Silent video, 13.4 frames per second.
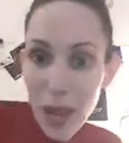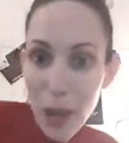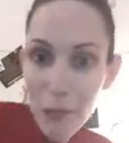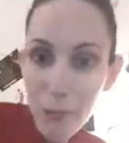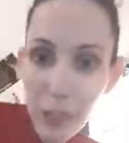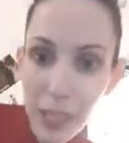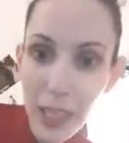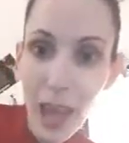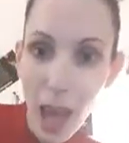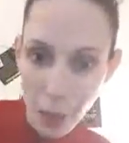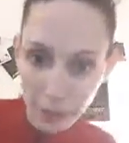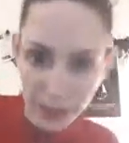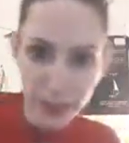I'm really
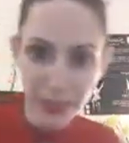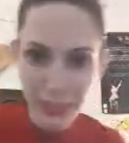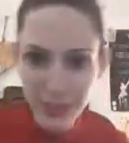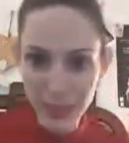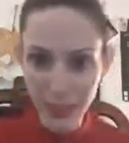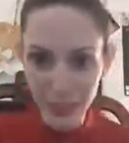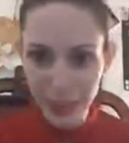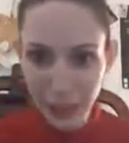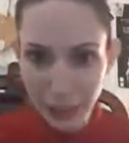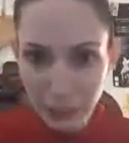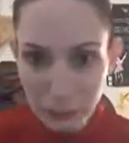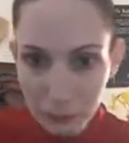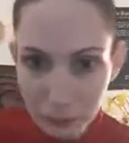happy that it's
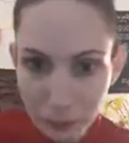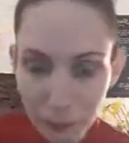clear.